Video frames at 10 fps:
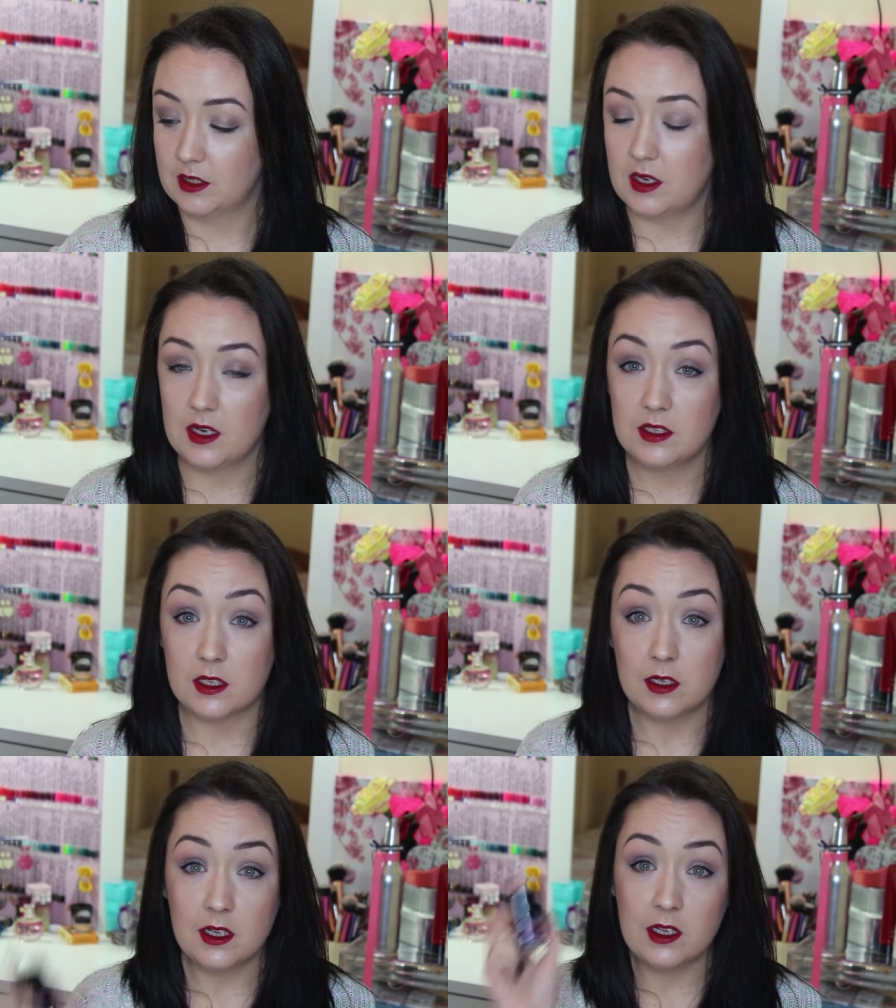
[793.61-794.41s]
Dun,
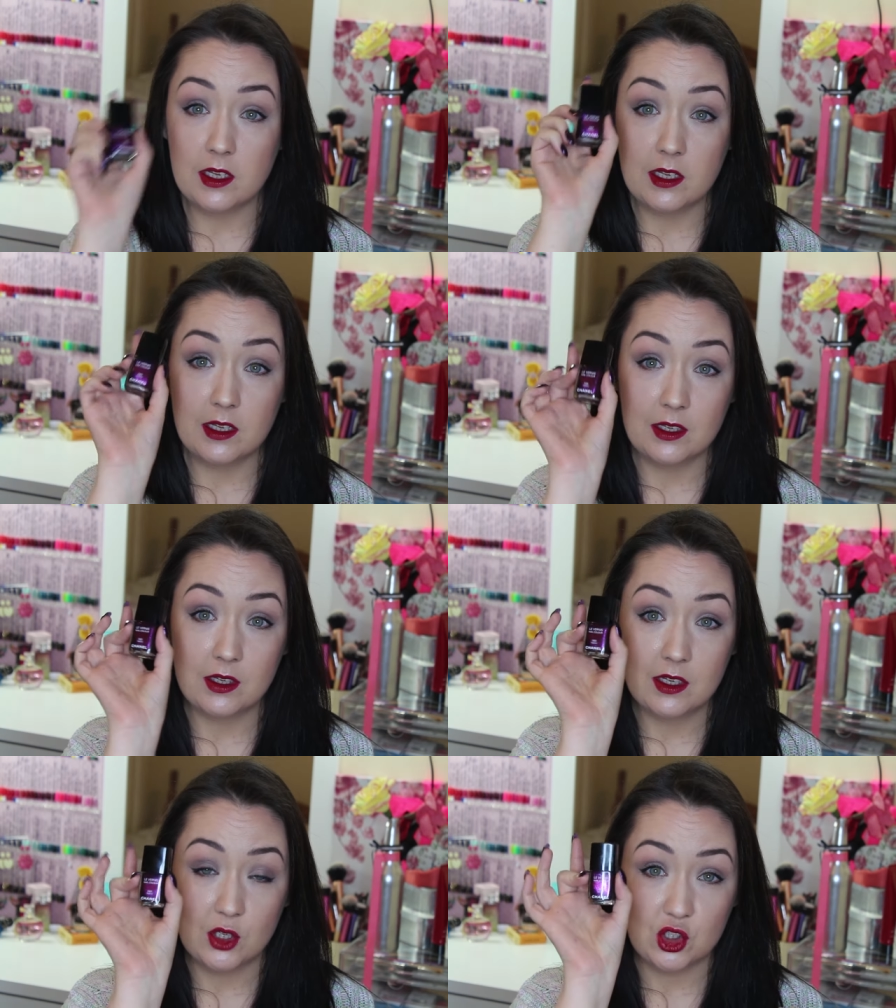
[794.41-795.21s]
dun, dun,
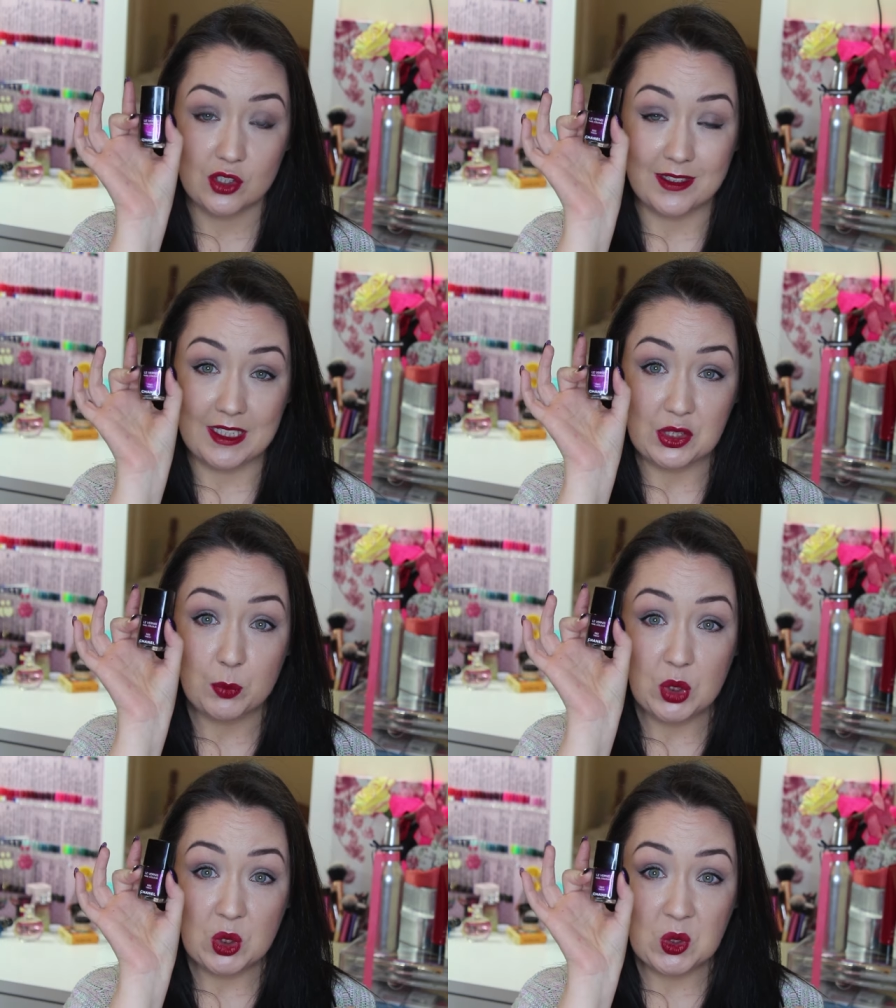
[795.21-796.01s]
Chanel
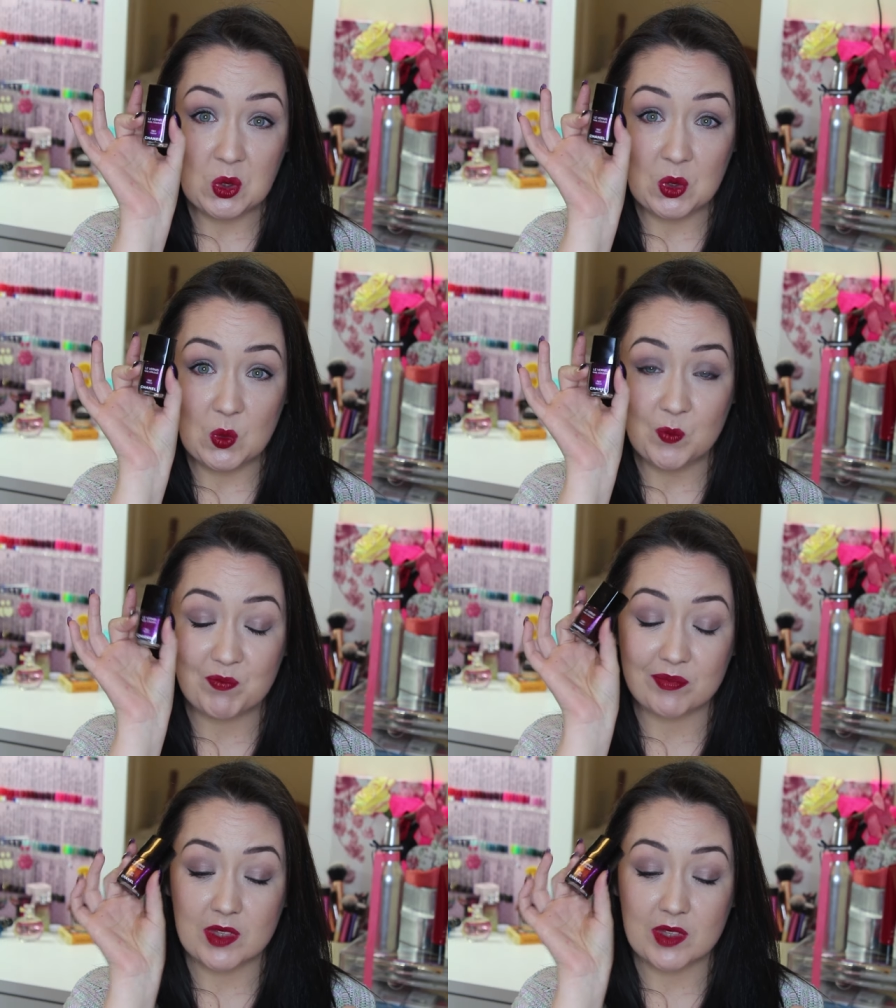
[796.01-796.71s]
Taboo.